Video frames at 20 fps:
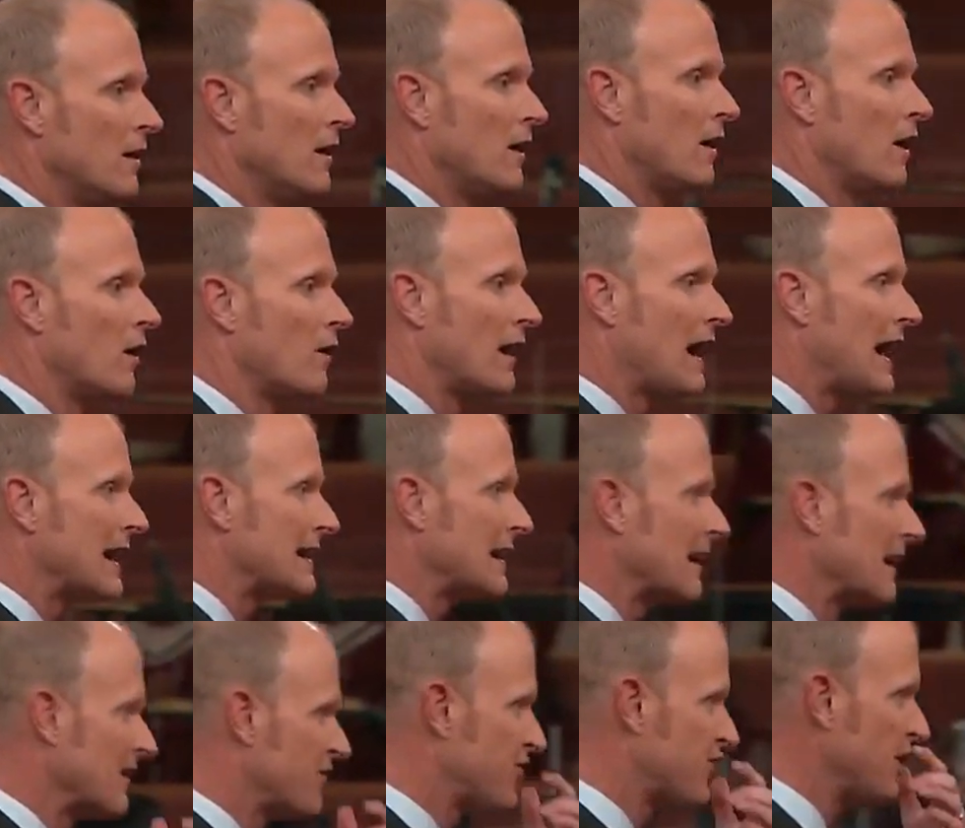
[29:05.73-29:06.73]
All right, now
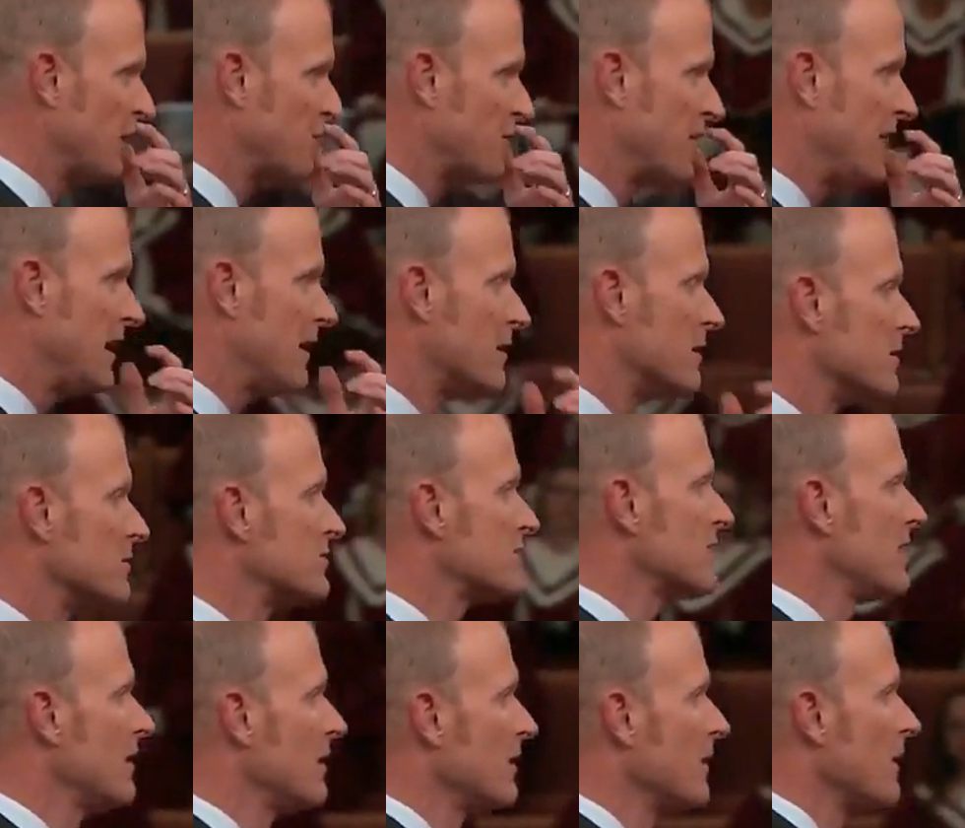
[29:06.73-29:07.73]
let's shift
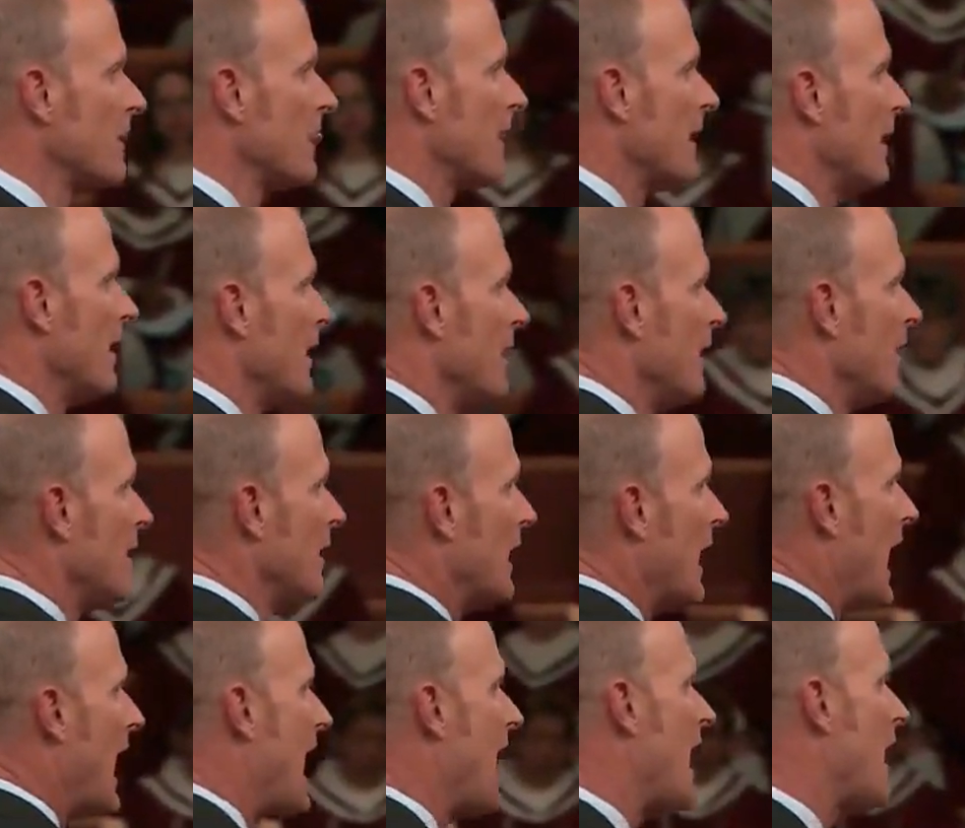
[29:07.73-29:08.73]
gears.
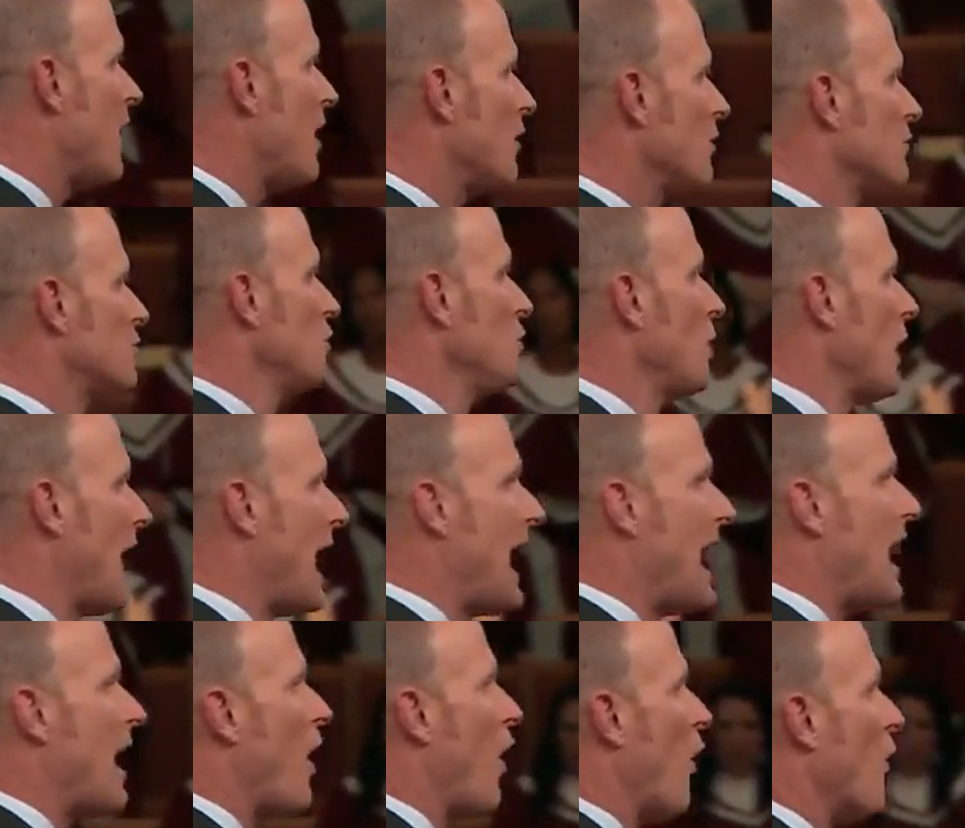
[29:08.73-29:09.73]
How do
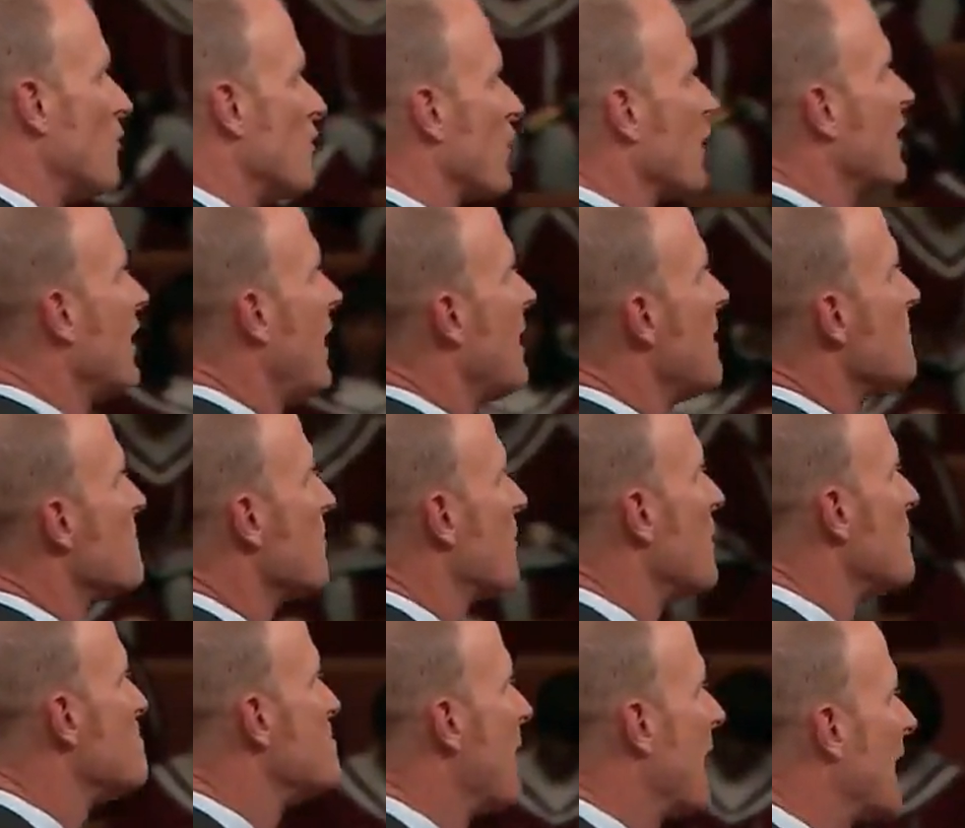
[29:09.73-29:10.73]
I overcome
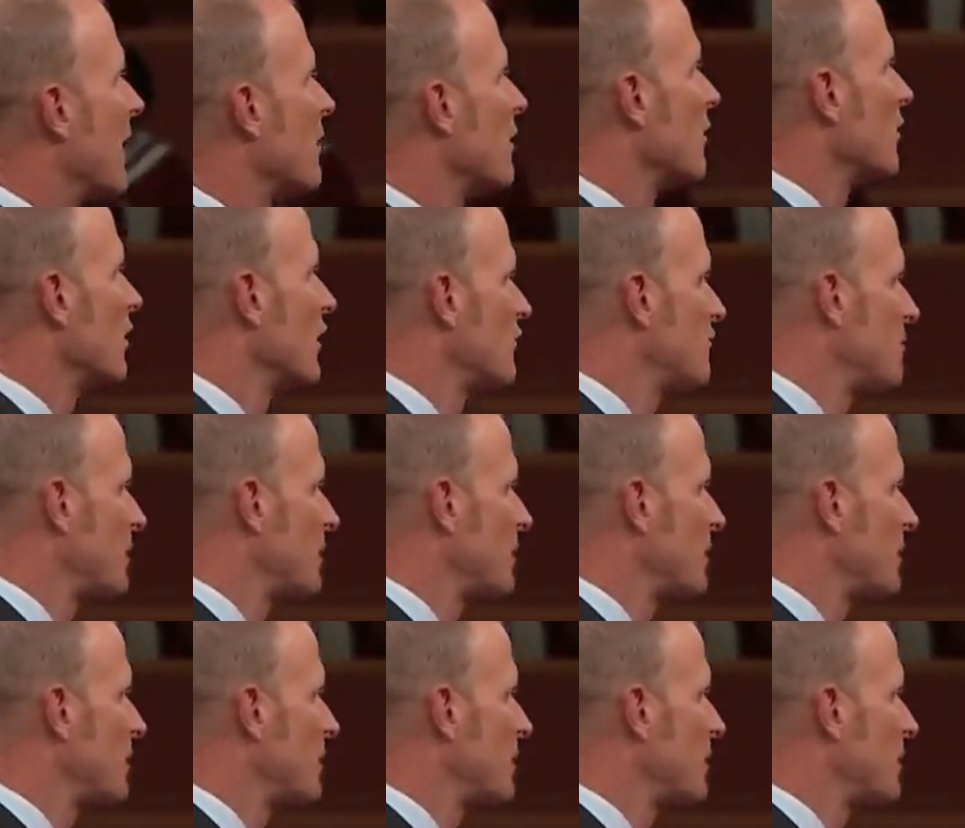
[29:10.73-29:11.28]
the peril of